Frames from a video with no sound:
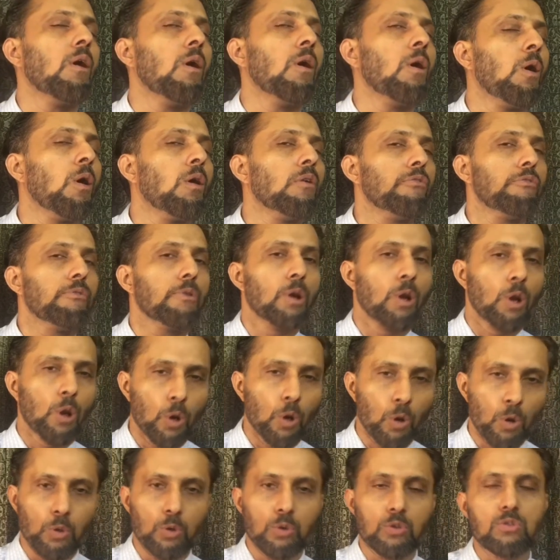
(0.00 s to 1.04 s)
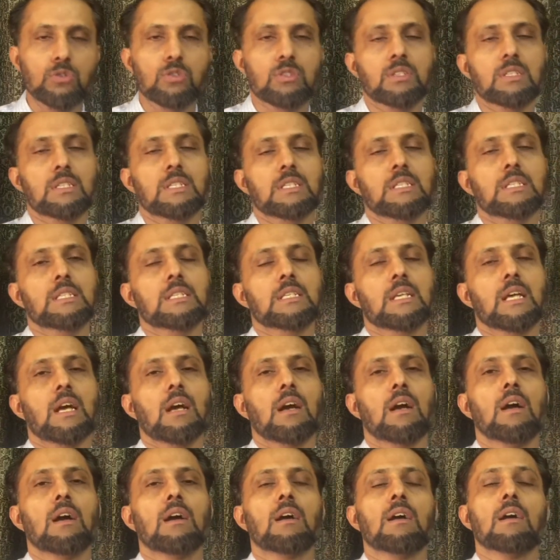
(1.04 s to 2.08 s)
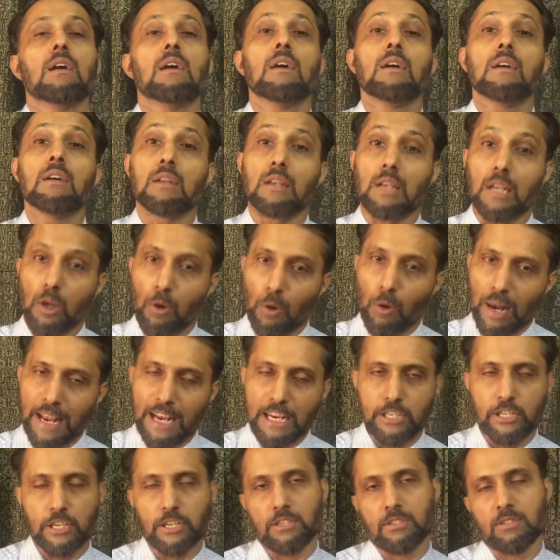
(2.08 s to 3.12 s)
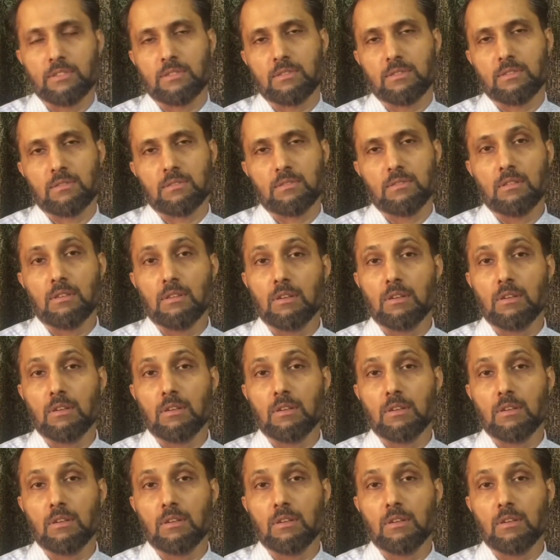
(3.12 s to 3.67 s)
of laws and regulations